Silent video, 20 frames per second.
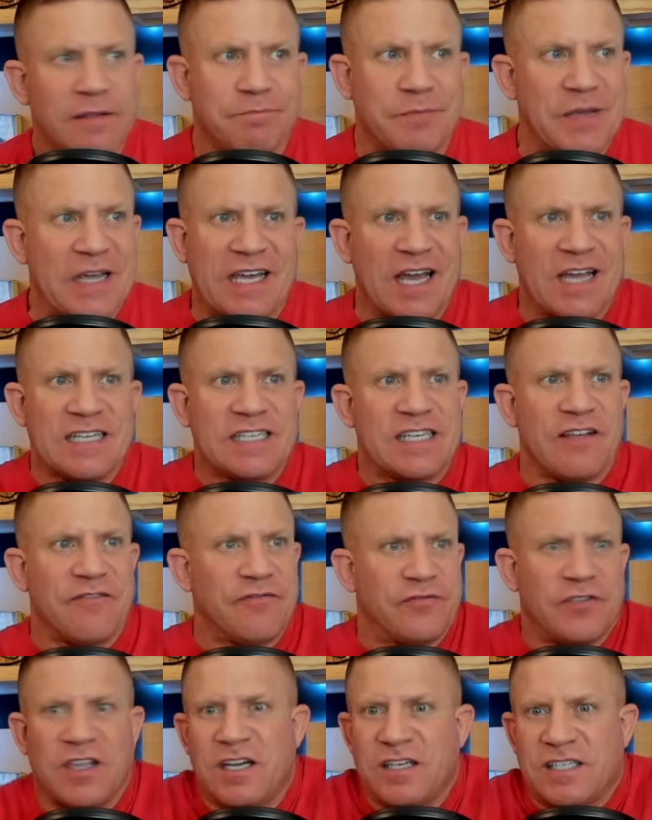because
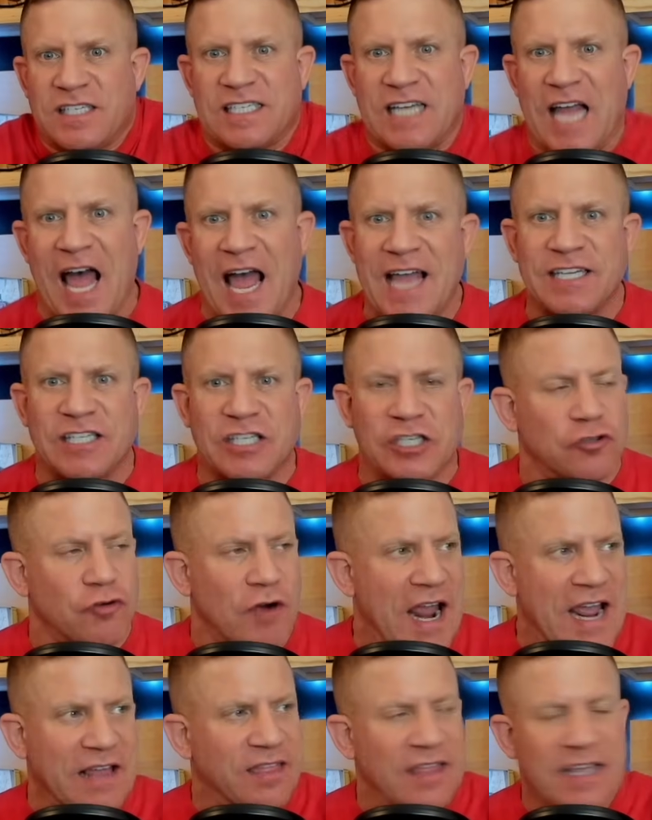of their size,
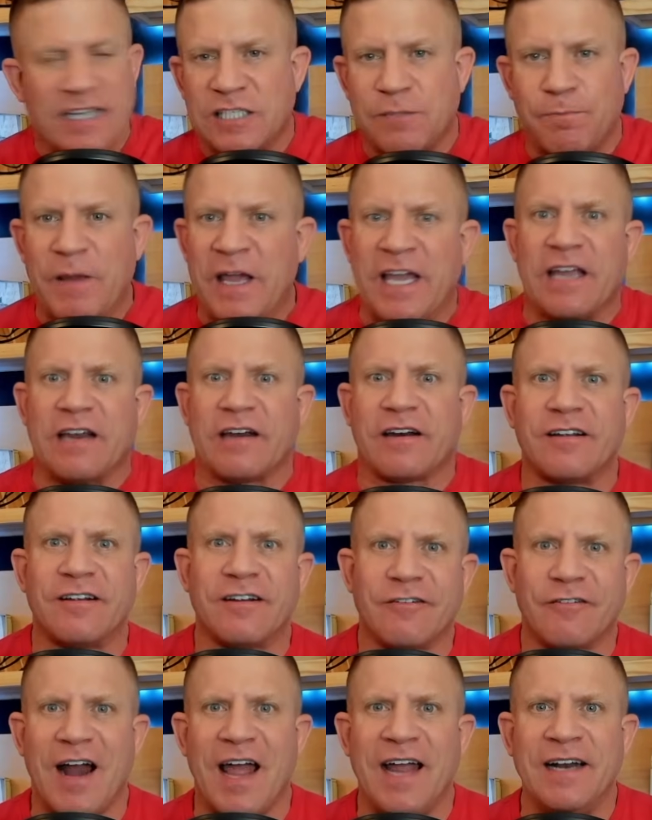strength, and speed,
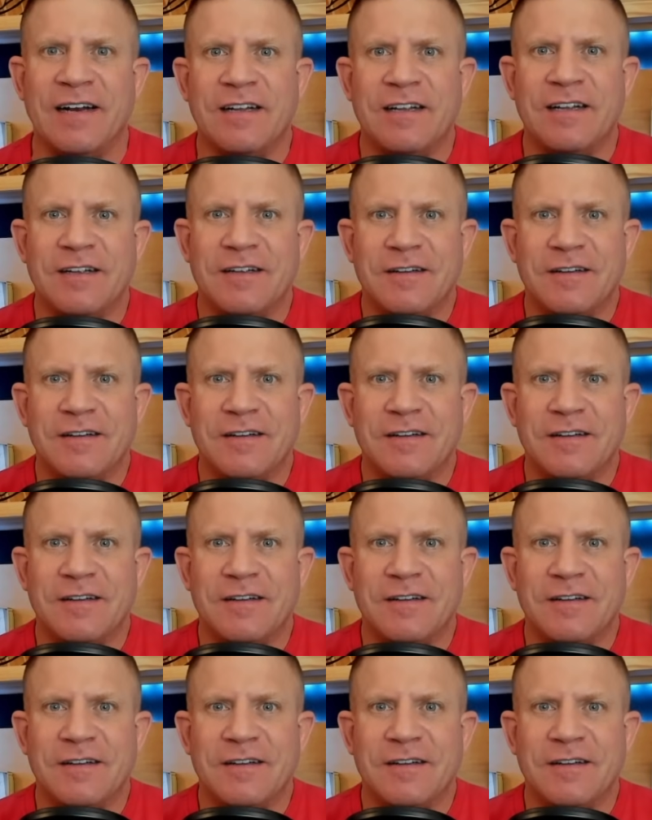right?